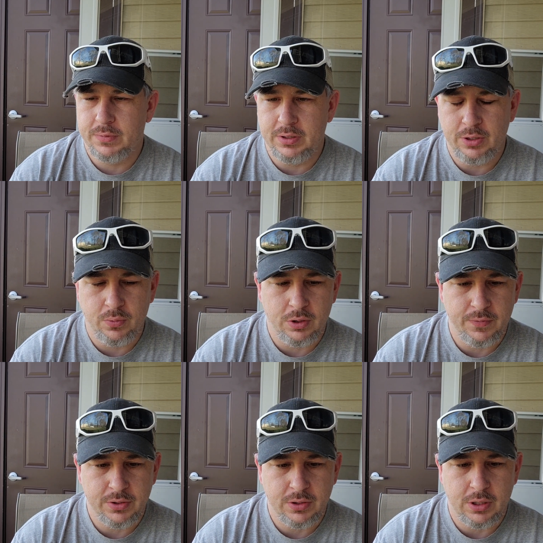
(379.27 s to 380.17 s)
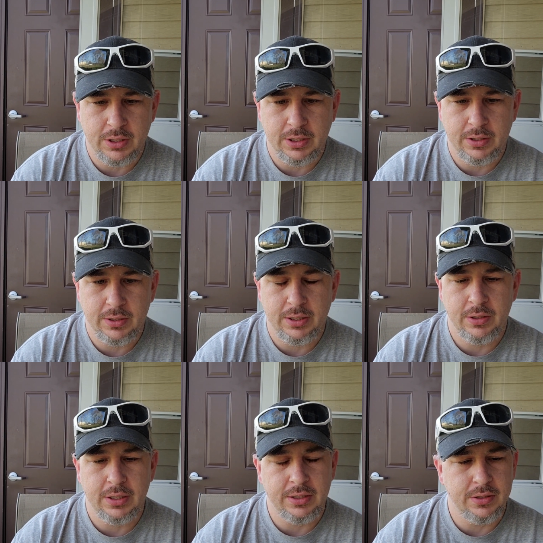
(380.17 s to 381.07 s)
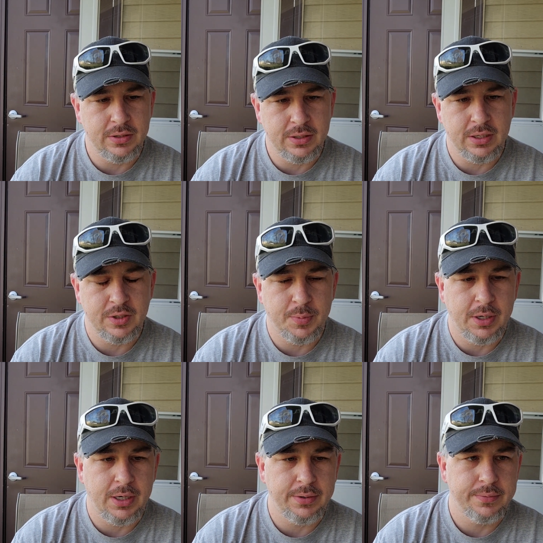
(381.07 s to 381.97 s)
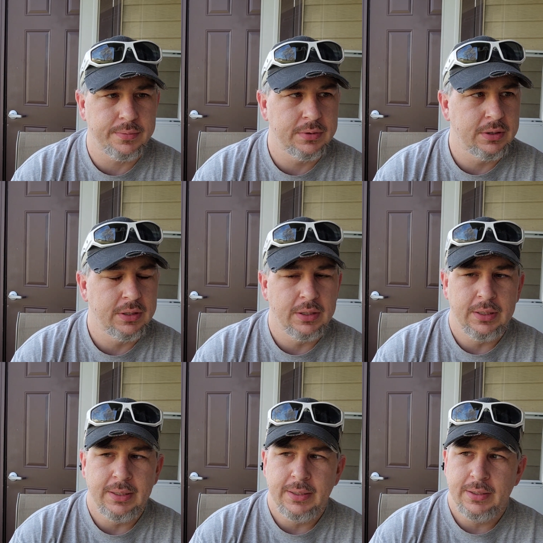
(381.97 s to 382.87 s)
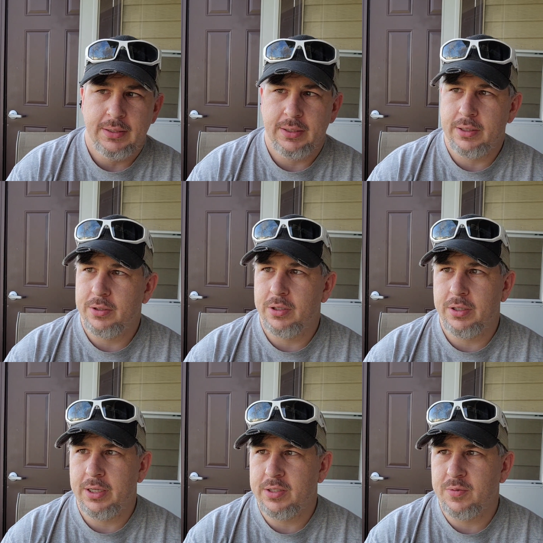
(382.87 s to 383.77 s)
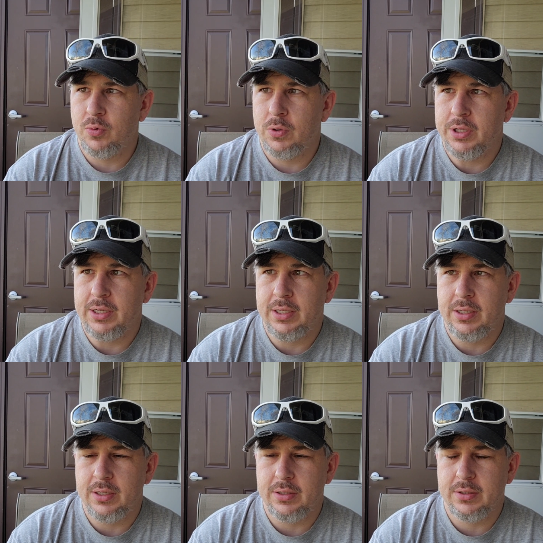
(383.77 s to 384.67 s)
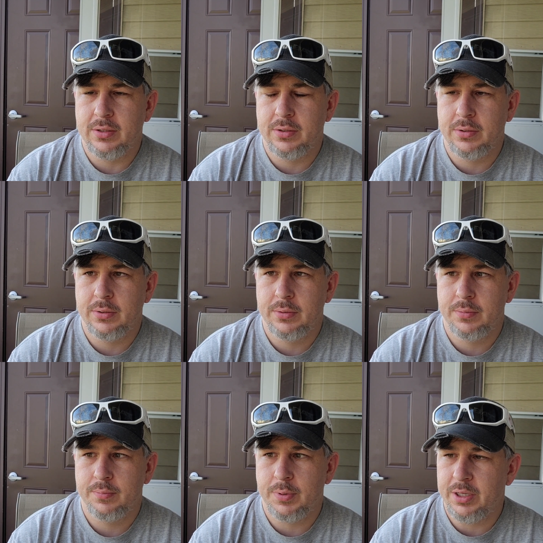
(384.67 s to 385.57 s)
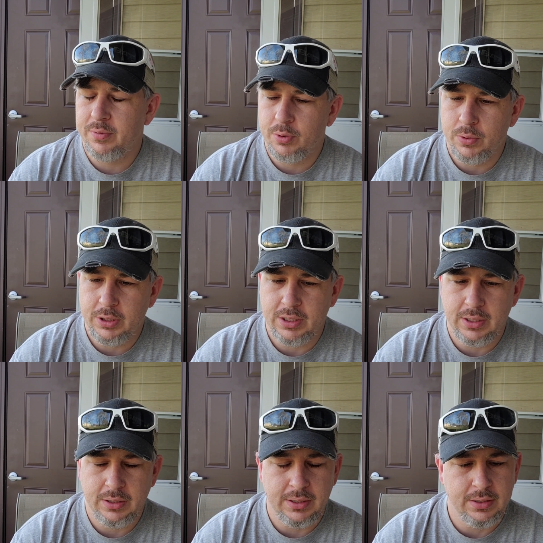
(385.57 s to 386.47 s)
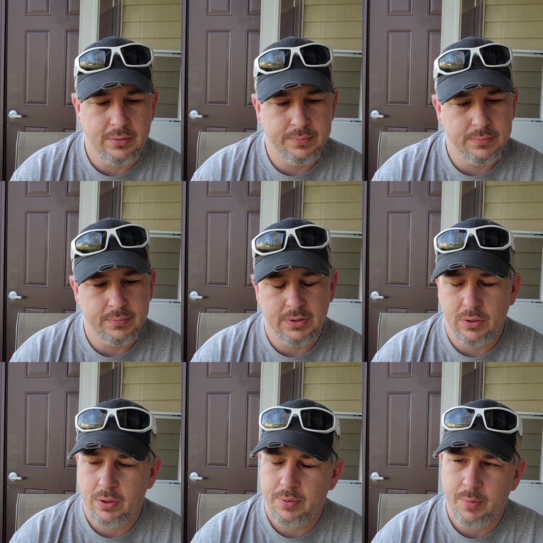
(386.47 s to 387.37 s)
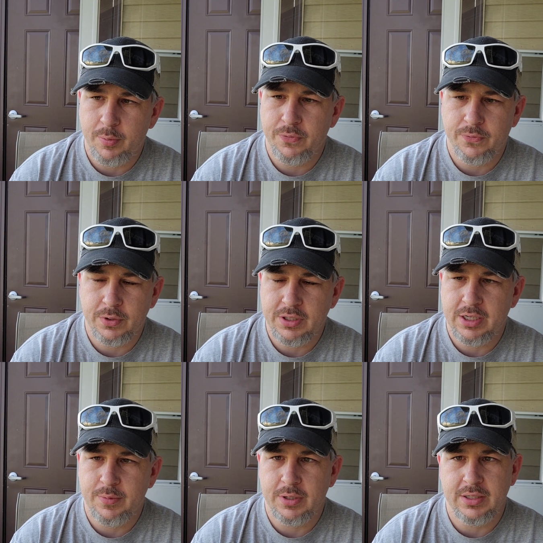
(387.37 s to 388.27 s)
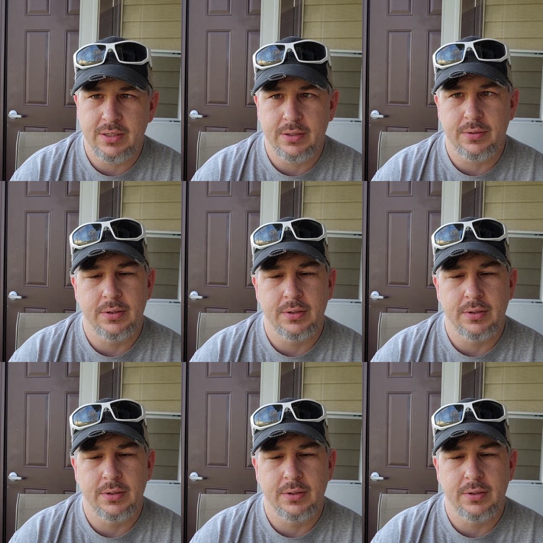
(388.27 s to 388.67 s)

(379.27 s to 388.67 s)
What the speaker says: Neither one of us caught anything. Got to the second spot. Yeah, no, he had some more that hit by the boat again. I remember the first time, and I said,